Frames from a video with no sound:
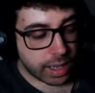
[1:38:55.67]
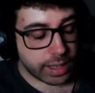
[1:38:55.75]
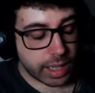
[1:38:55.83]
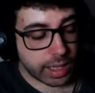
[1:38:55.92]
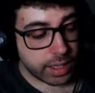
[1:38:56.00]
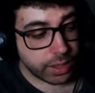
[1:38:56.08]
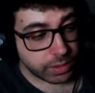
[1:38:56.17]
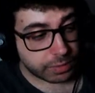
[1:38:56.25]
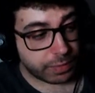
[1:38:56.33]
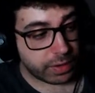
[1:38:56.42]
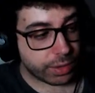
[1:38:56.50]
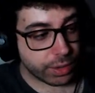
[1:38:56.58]
I hear
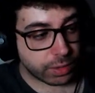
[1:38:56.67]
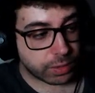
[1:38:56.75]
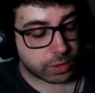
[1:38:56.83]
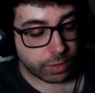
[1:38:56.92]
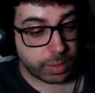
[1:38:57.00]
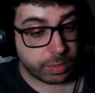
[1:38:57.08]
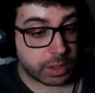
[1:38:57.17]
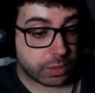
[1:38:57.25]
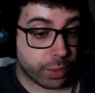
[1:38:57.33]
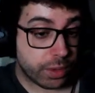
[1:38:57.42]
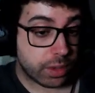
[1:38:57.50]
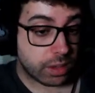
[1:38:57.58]
it's very good. So maybe
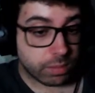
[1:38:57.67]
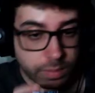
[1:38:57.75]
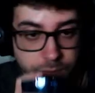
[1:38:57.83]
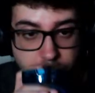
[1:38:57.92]
it's worth it.